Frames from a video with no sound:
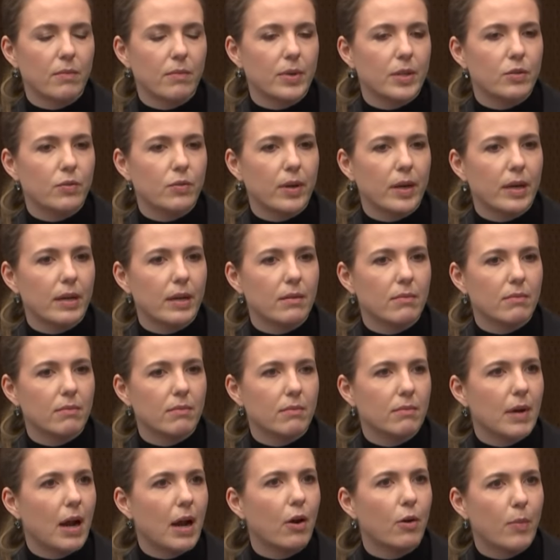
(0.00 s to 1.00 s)
between
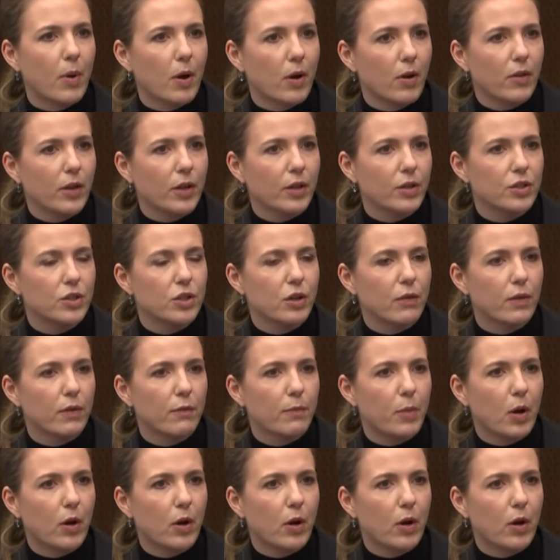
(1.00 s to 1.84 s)
our party, the Conservative